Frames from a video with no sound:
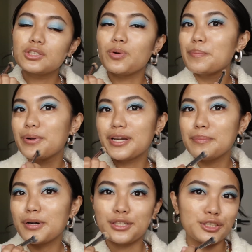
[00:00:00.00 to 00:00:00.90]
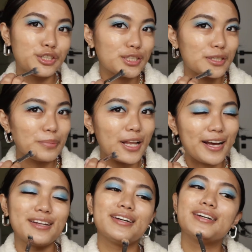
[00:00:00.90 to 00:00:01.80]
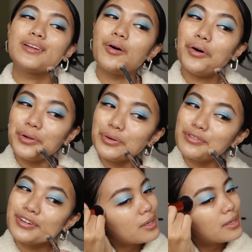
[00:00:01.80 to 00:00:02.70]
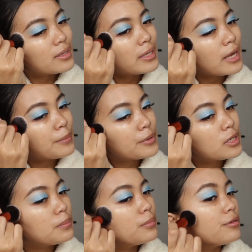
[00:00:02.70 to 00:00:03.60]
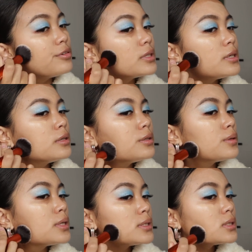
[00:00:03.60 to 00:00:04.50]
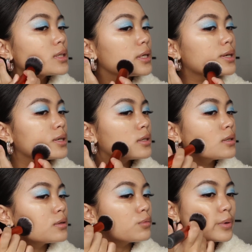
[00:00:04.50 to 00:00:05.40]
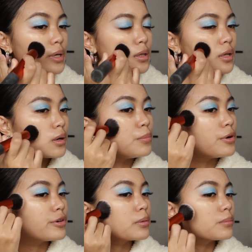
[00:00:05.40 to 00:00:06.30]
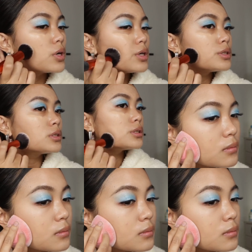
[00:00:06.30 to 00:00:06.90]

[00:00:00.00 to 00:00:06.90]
So I pretty much just applied it all over. Then I'm gonna buff it into the skin with a buffing brush.